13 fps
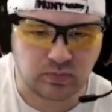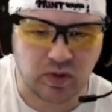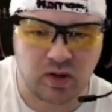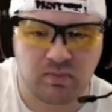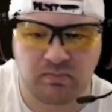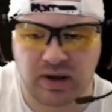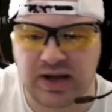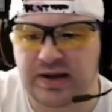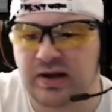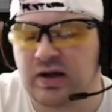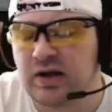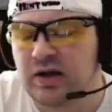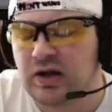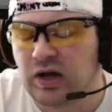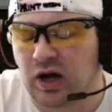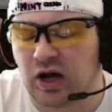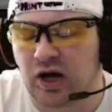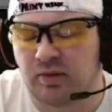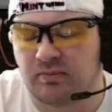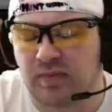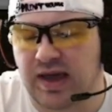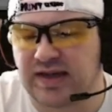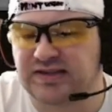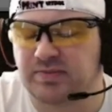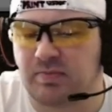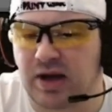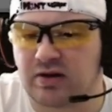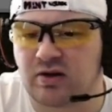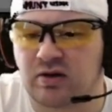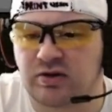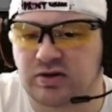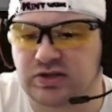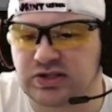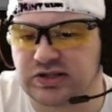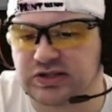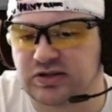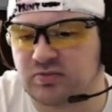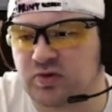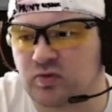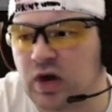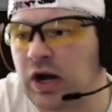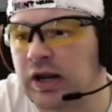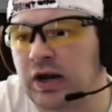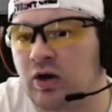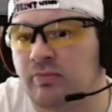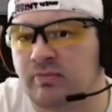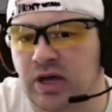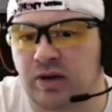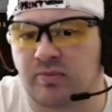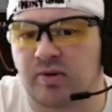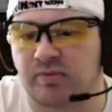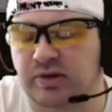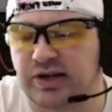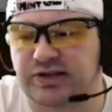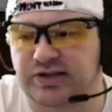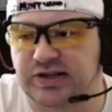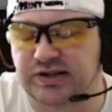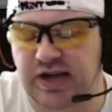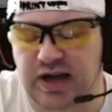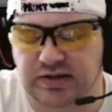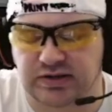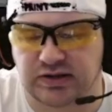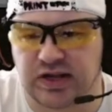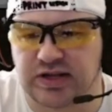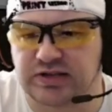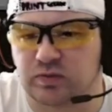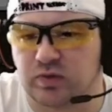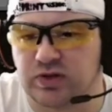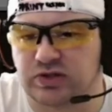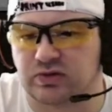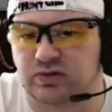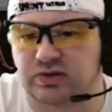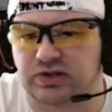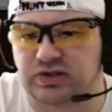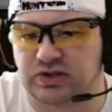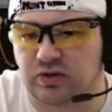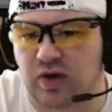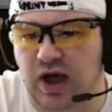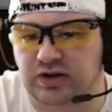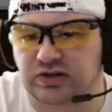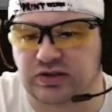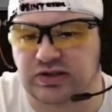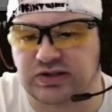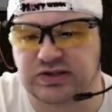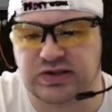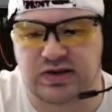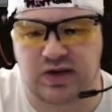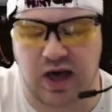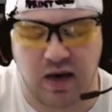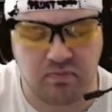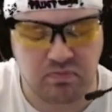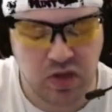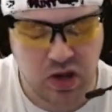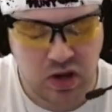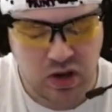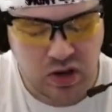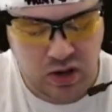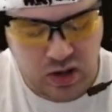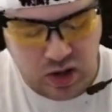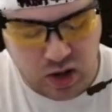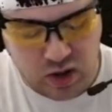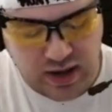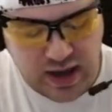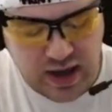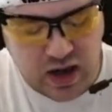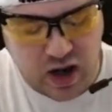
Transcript: But it's better on your system to run it on minimum because it takes less resources to actually see that. Okay,